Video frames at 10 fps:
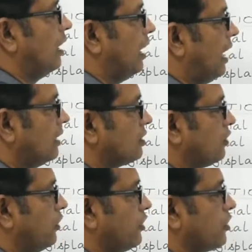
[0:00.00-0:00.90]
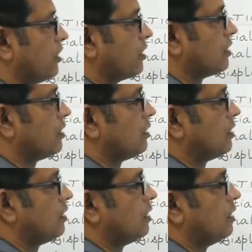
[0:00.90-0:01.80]
acceleration,
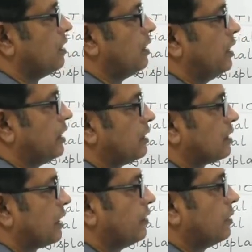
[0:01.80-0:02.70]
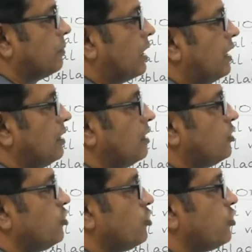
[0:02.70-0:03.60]
it is given by
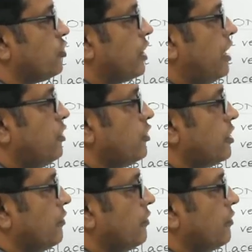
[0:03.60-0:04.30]
change in